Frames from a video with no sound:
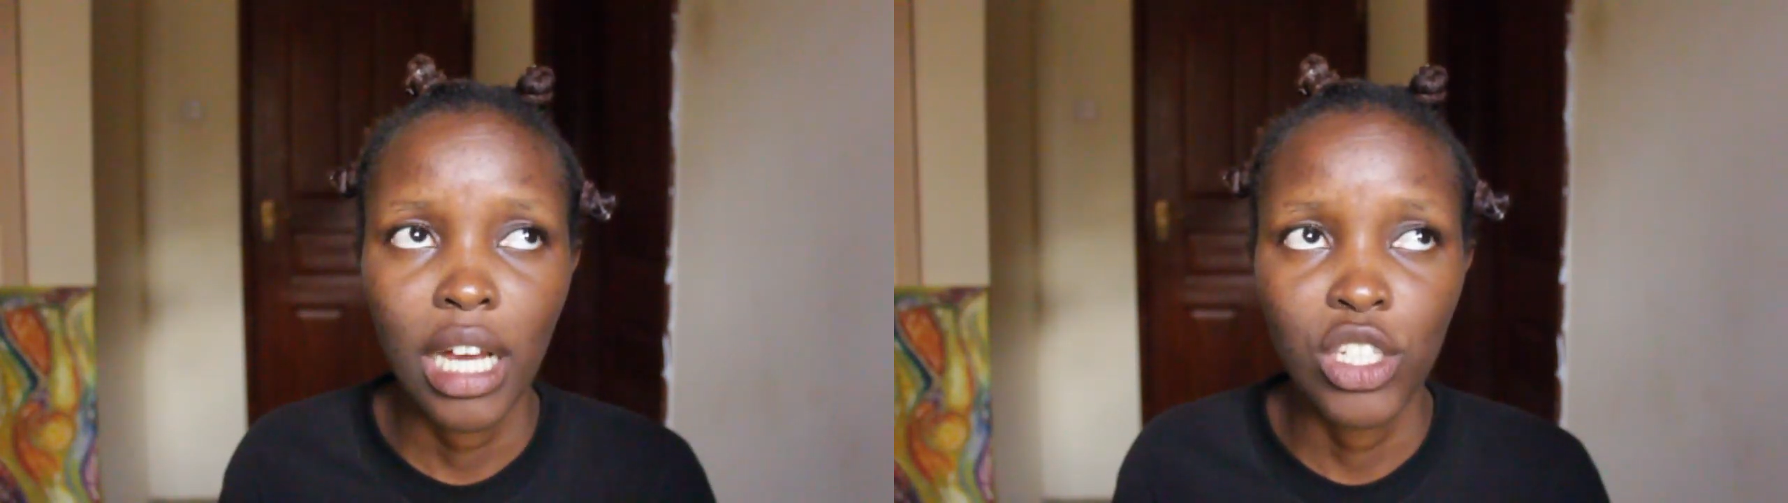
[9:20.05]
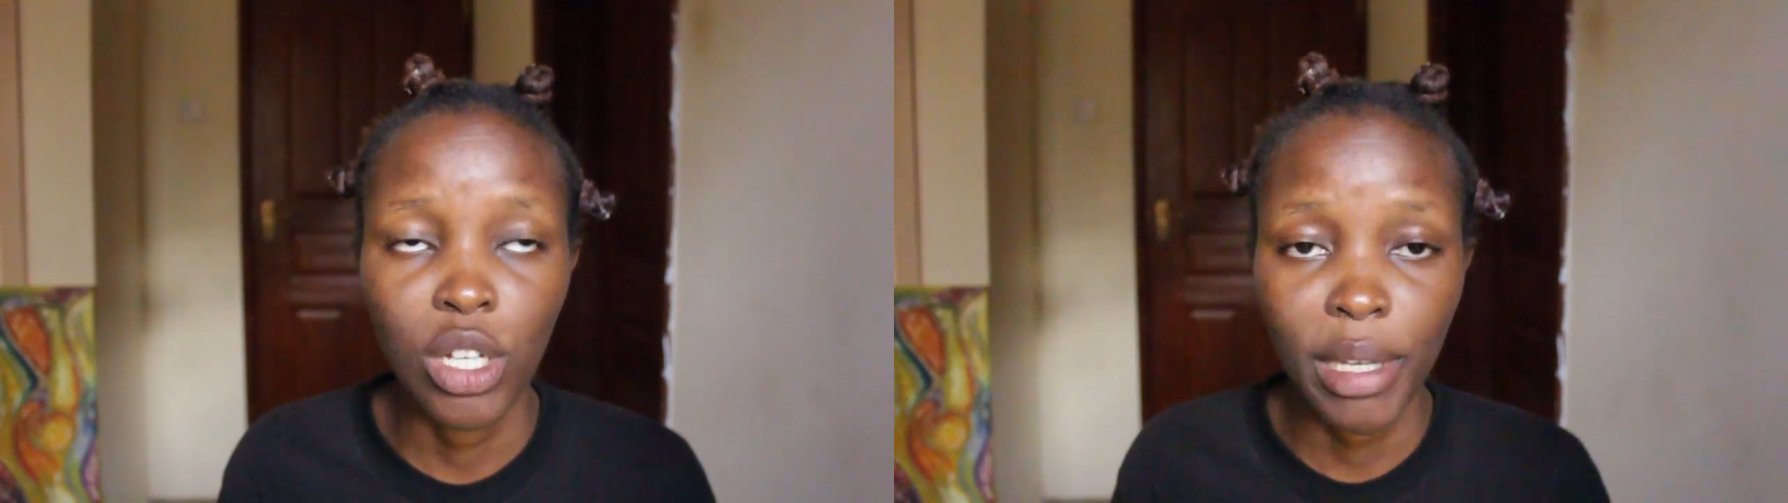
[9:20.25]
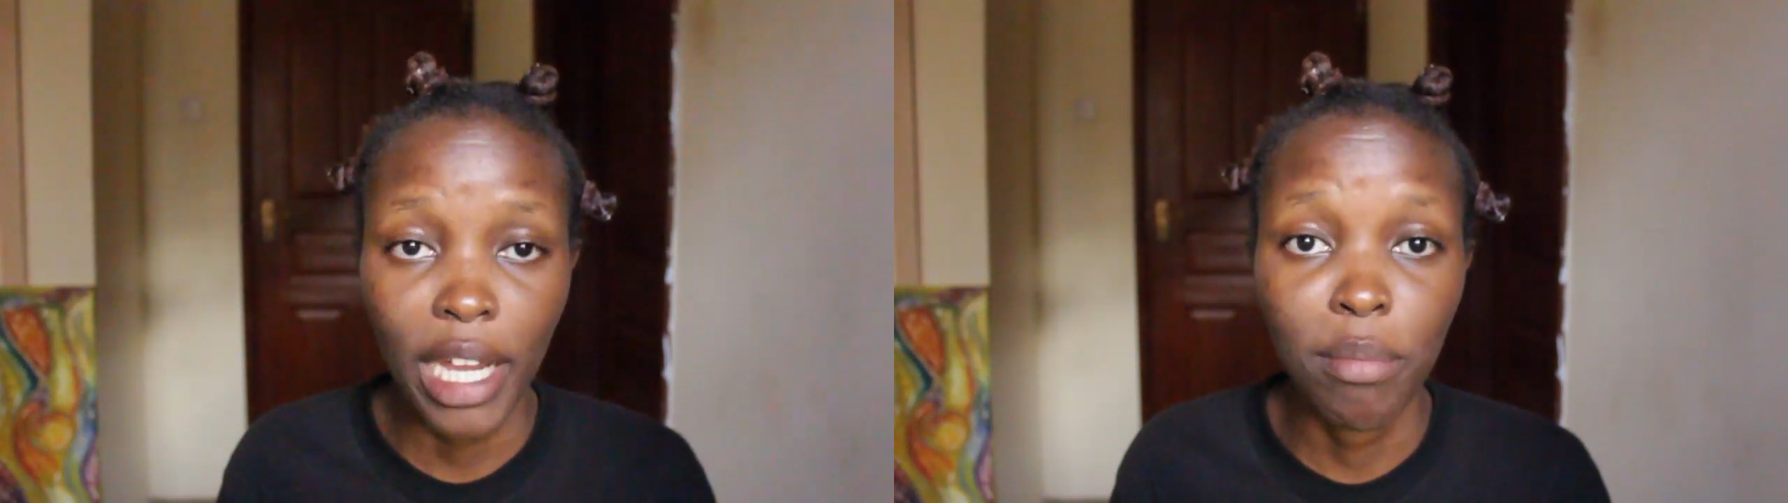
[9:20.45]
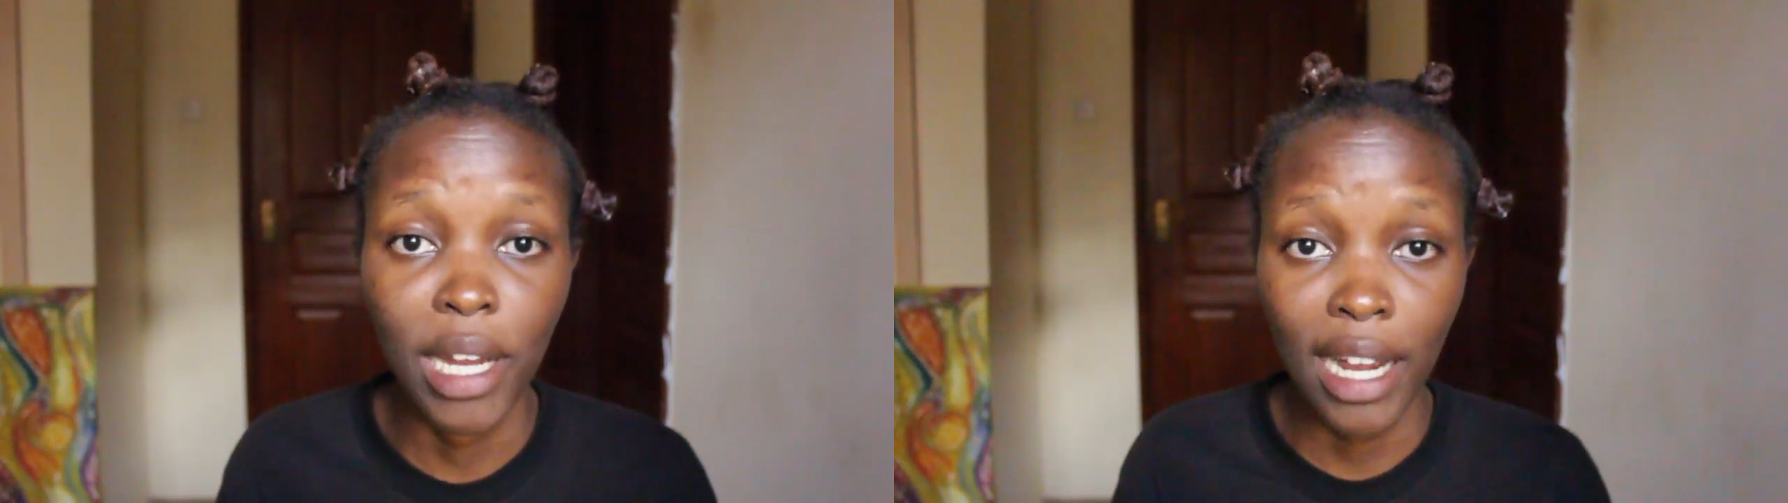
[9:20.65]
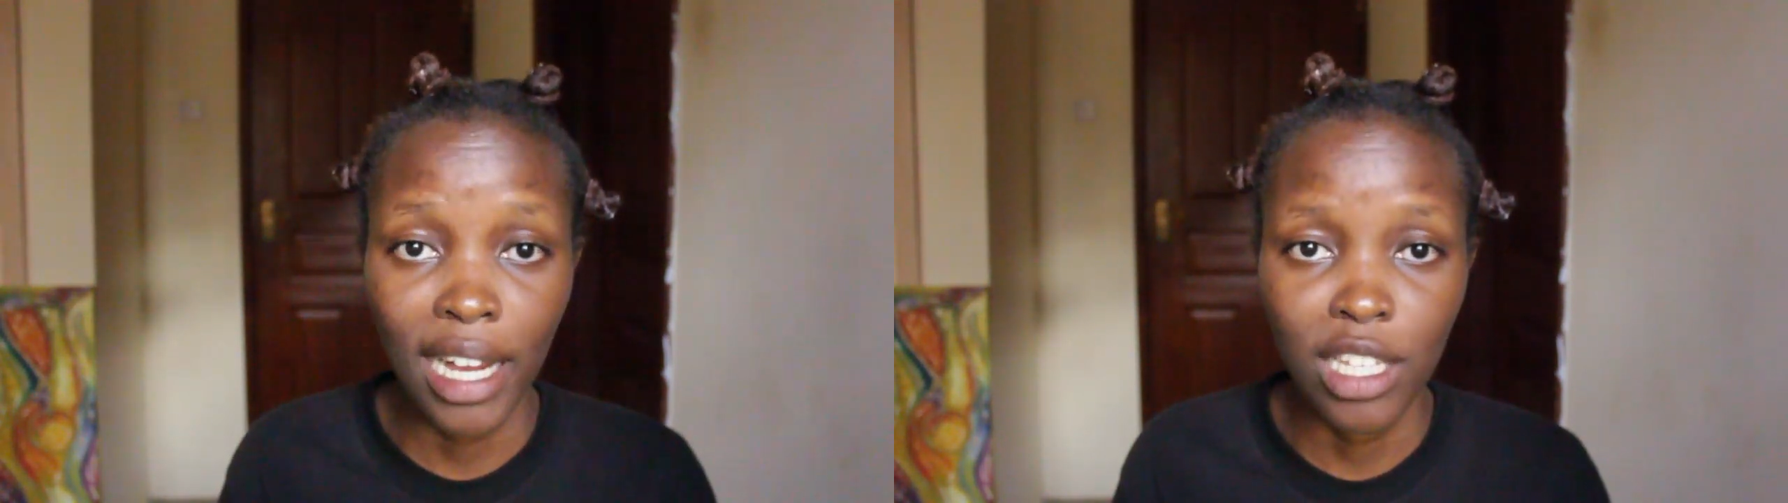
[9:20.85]
Jamaican
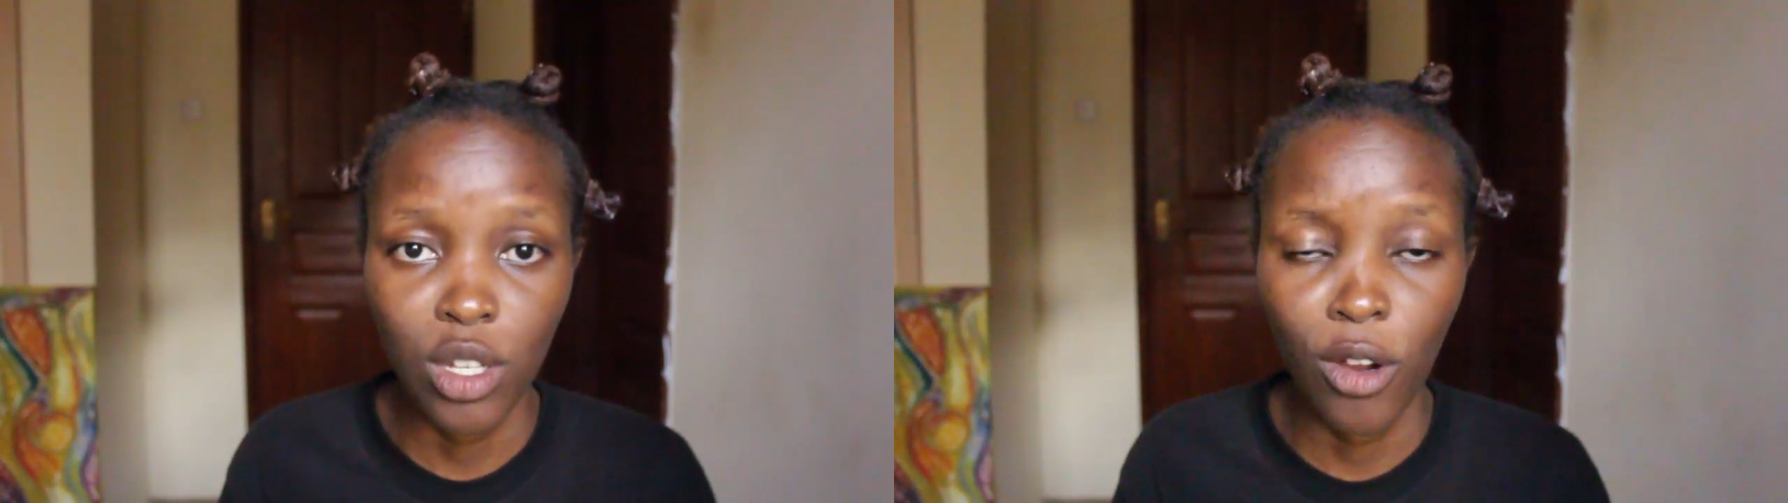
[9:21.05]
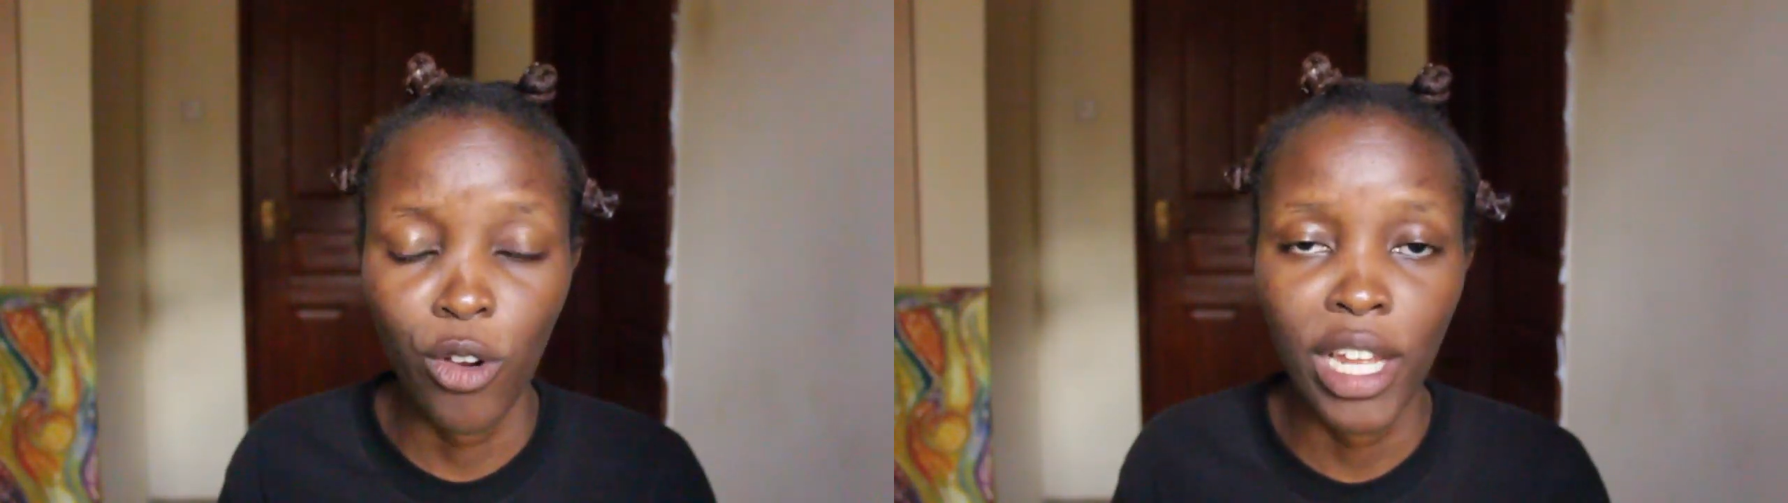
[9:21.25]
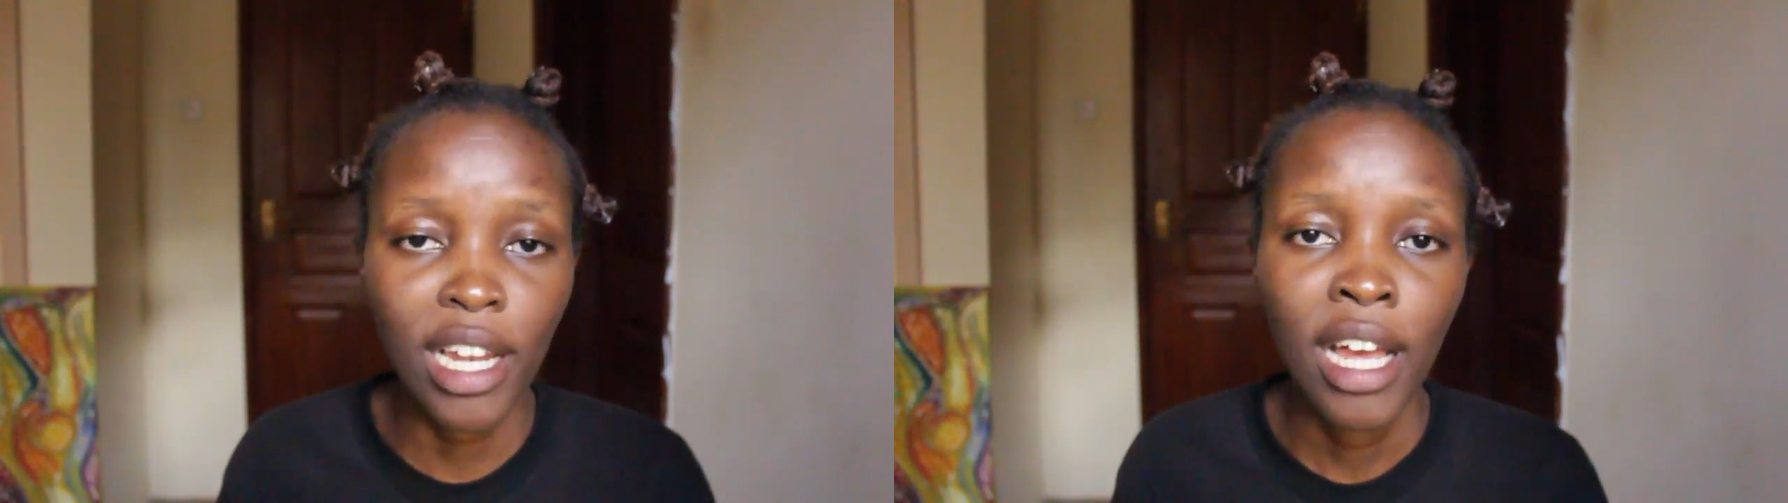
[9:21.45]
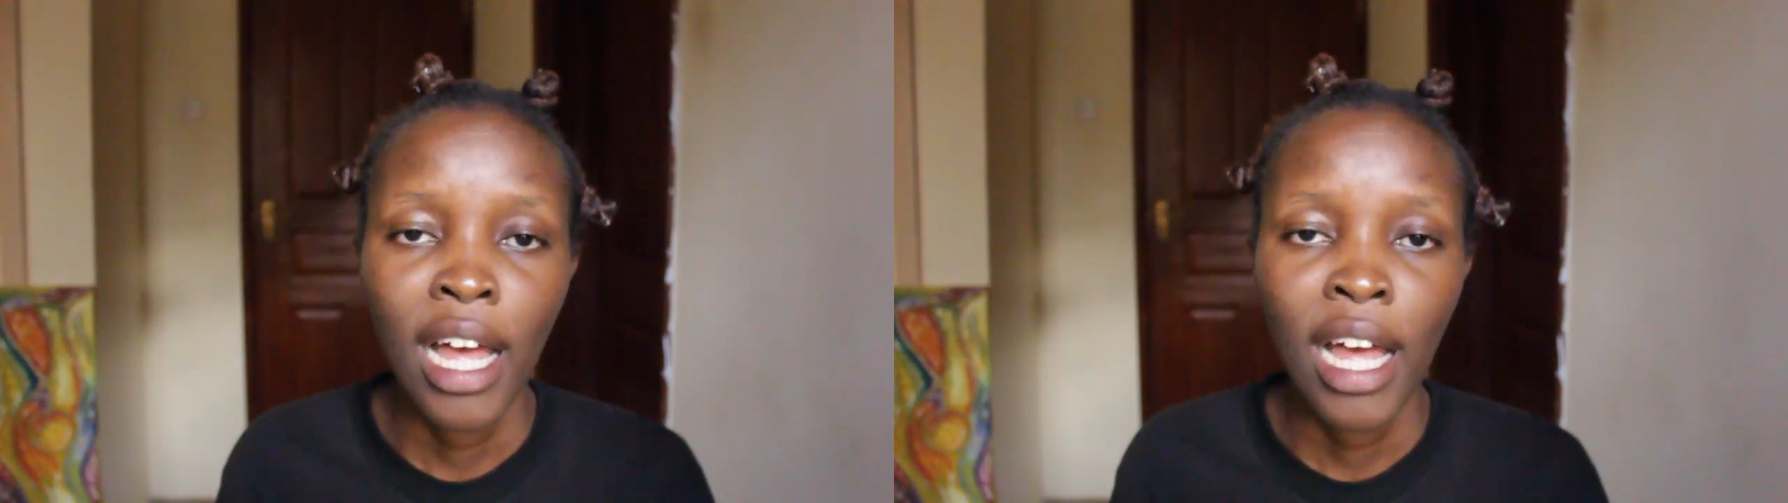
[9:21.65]
black castor oil,